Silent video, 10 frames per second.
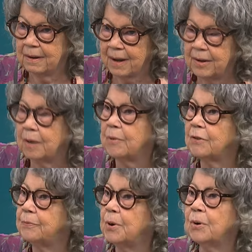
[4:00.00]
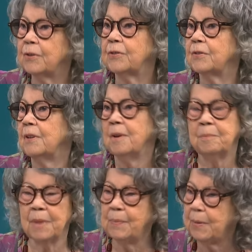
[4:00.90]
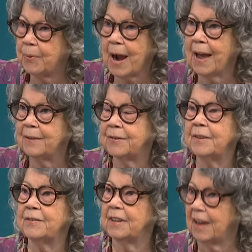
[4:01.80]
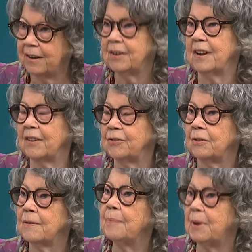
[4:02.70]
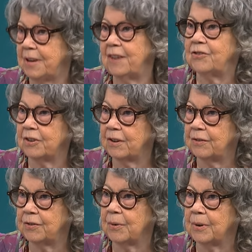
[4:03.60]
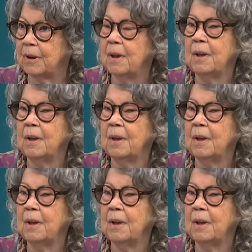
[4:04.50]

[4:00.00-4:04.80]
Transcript: a number of books, maybe prizes, and international reputation, and so on.